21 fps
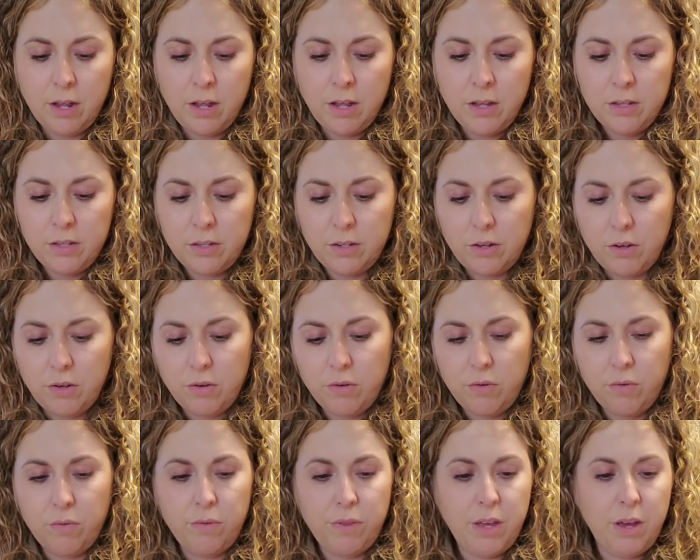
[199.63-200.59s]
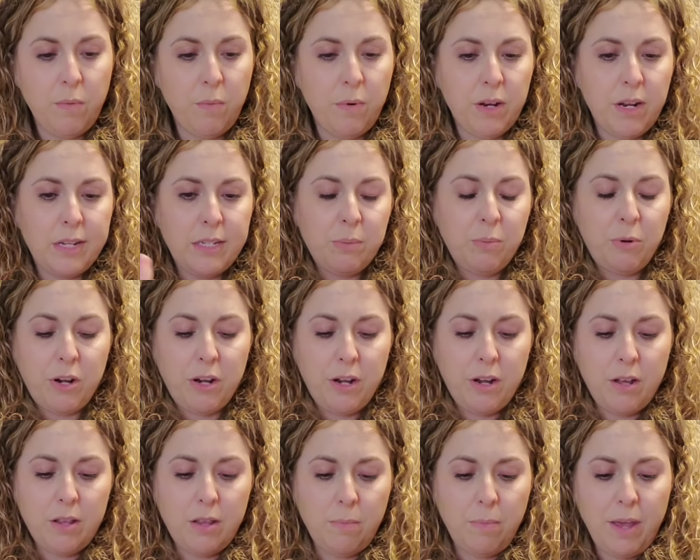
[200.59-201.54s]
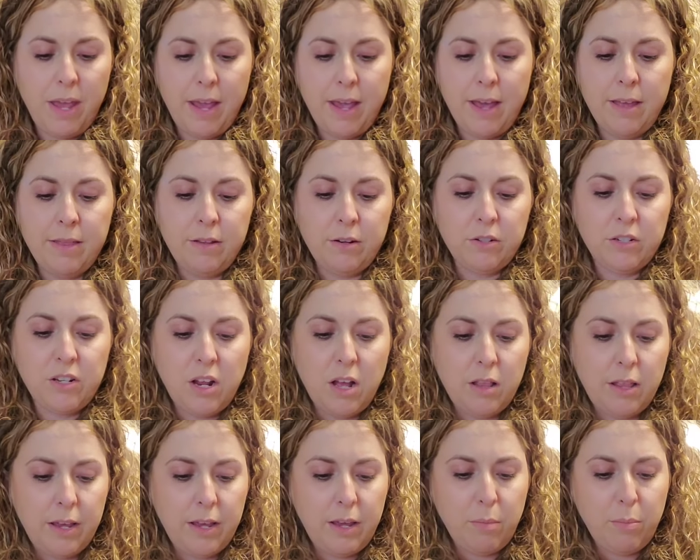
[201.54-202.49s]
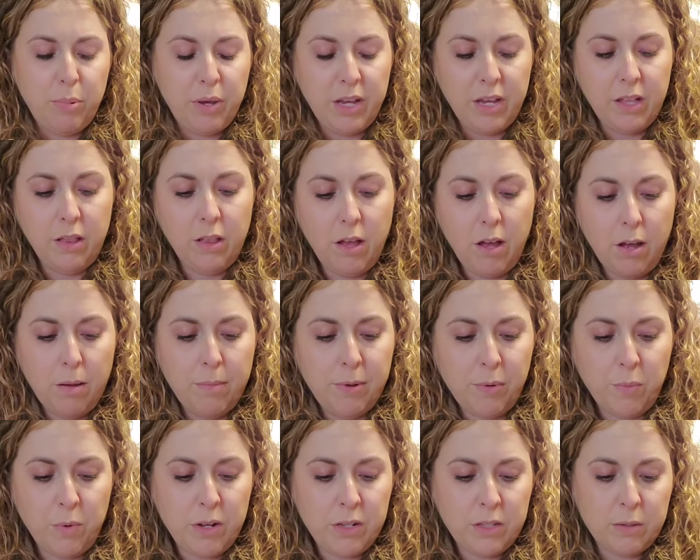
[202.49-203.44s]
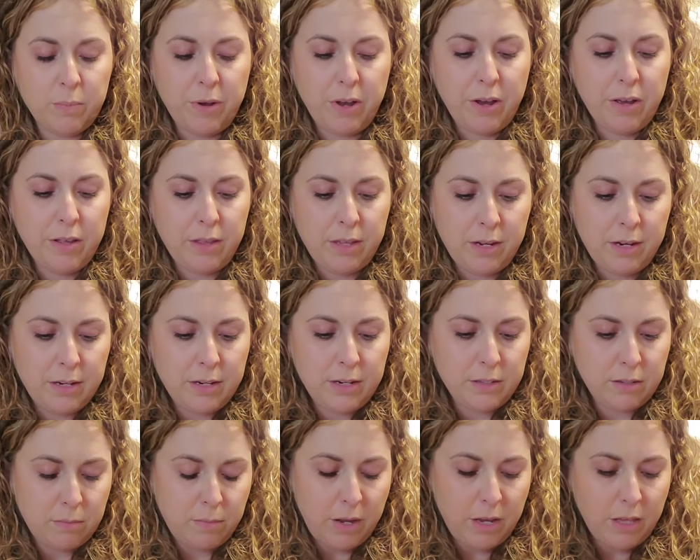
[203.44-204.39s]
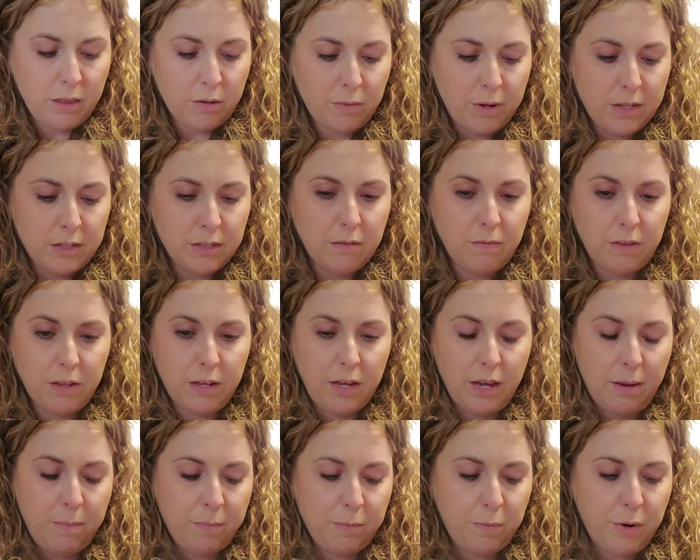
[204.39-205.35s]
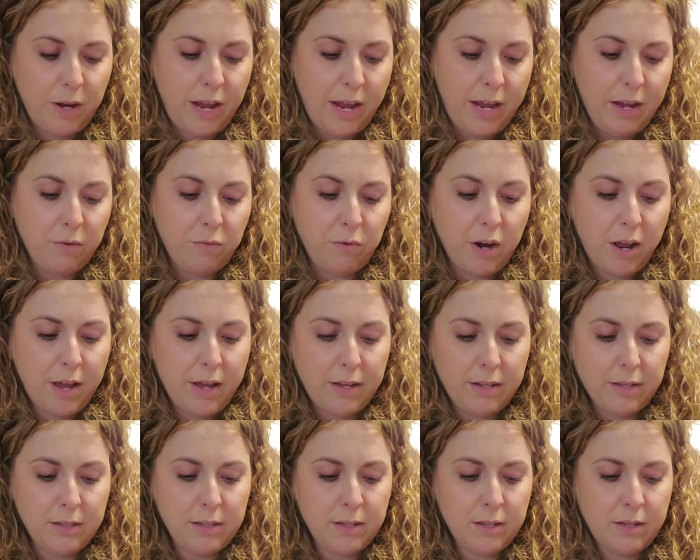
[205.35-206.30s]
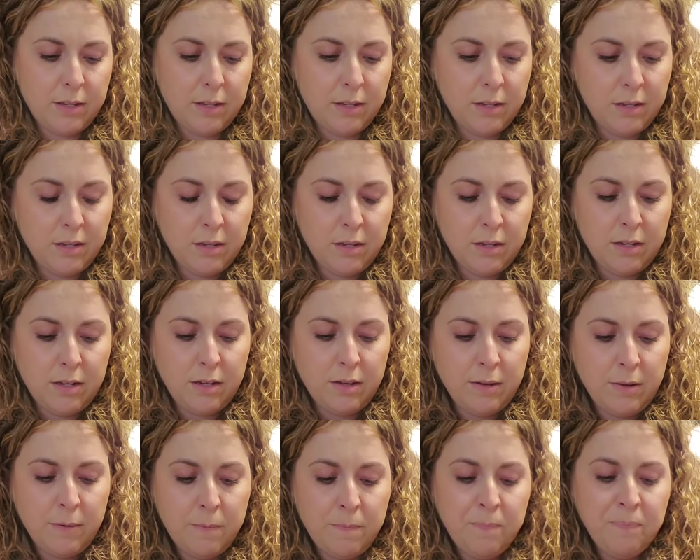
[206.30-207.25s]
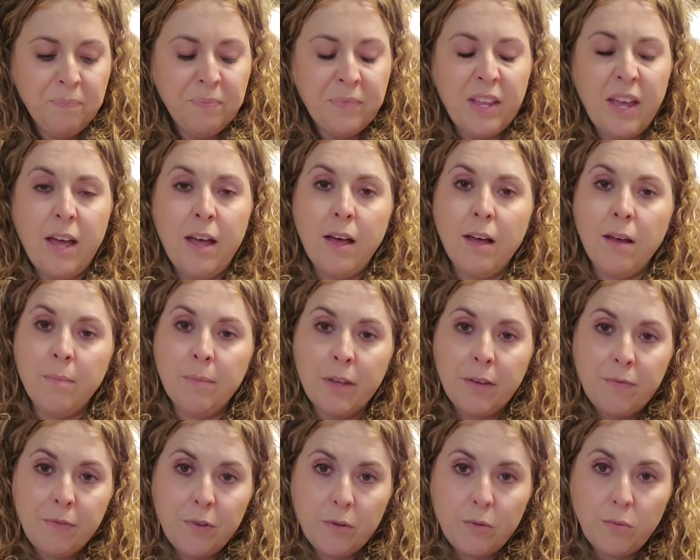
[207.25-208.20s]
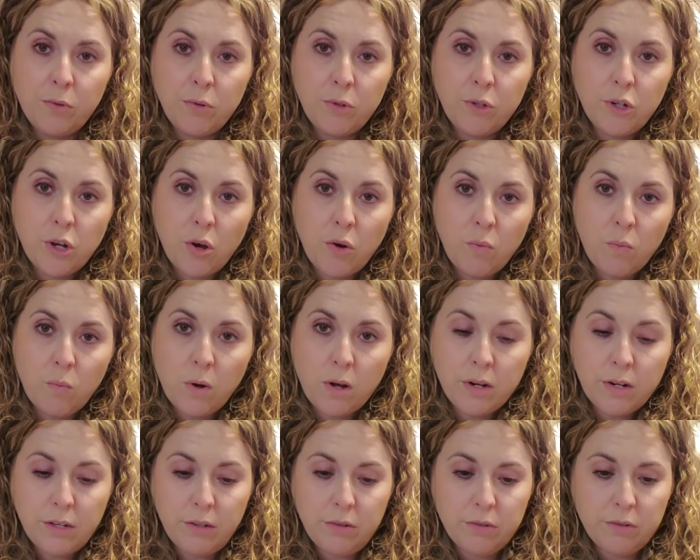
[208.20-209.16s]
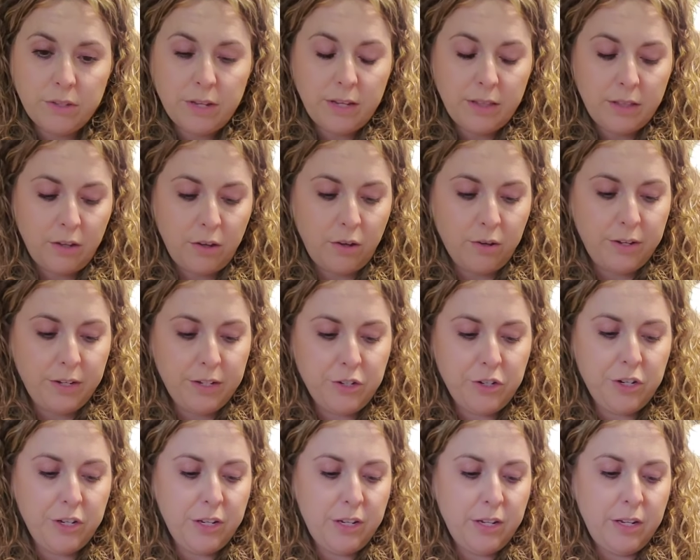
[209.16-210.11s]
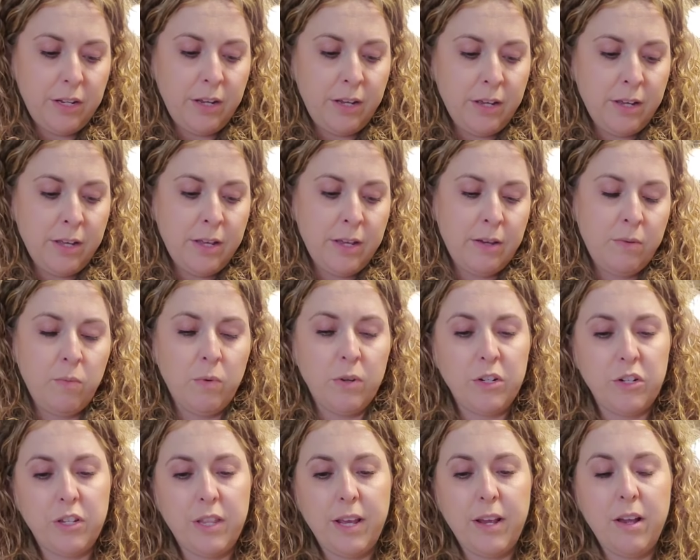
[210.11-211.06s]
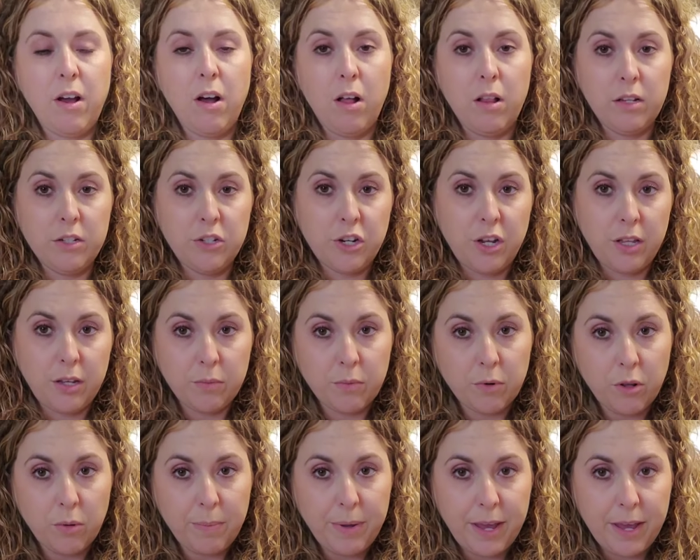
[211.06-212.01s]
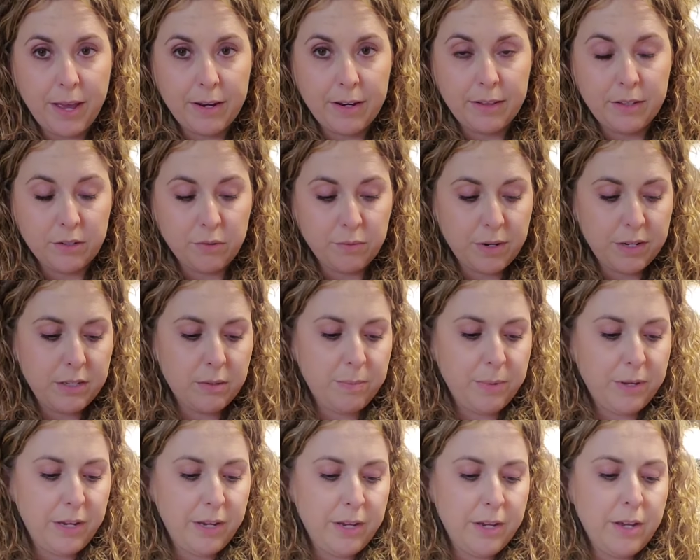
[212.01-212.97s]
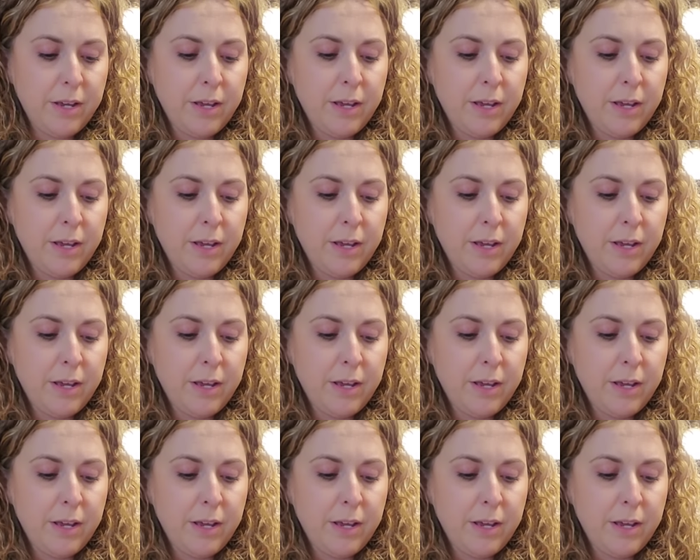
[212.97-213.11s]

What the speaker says: so that when I spread it on the pan, there's not like a big glob in one spot and then it doesn't make the rest of the cake rise. If you don't want to use like the cookie sheet, which they call a jelly roll pan in this recipe,